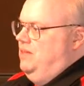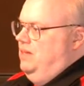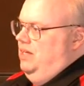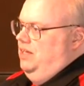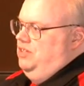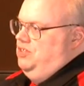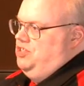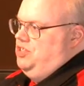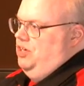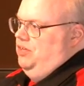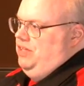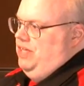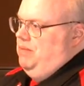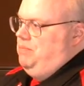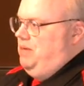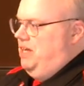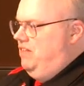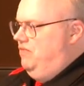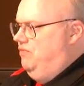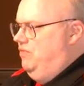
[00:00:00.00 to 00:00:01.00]
and share that
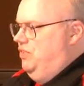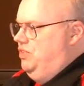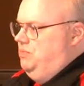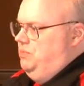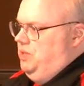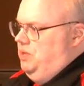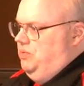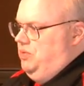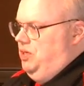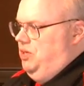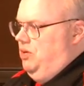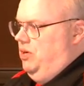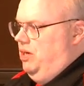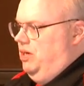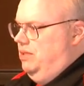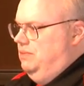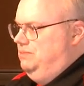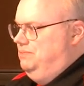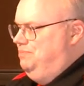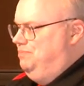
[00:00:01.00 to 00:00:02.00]
back and forth wherever you
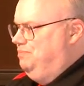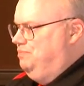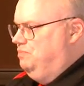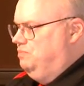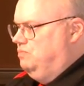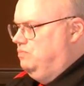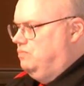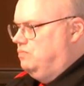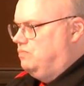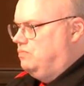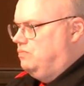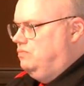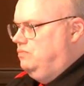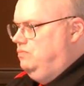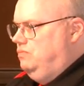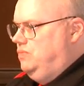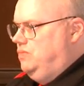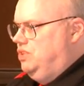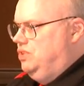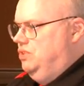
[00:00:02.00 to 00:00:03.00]
are.
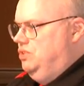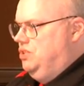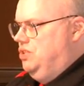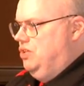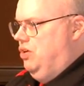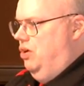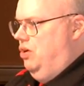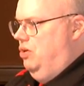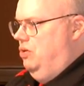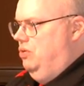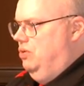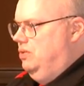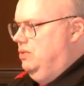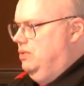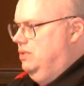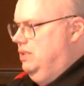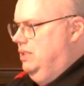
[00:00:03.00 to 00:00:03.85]
So,